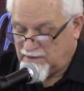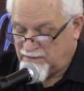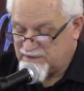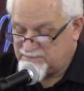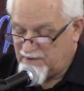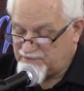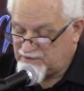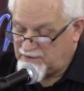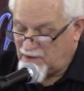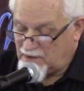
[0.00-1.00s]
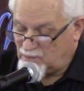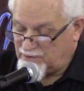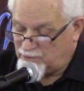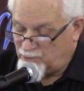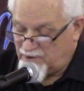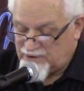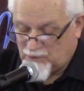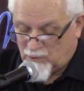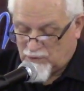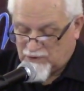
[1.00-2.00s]
This method not only rid
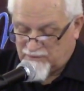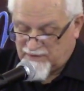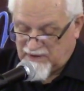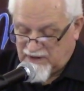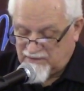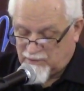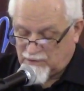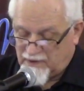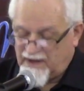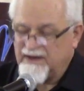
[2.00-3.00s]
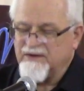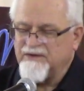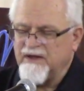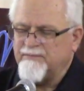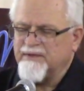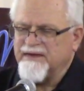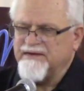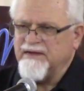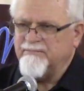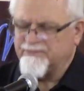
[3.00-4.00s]
the world of an evil and deeply
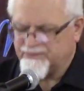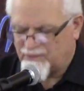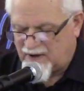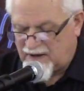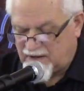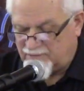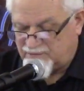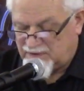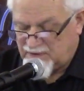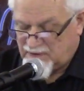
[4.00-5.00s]
depraved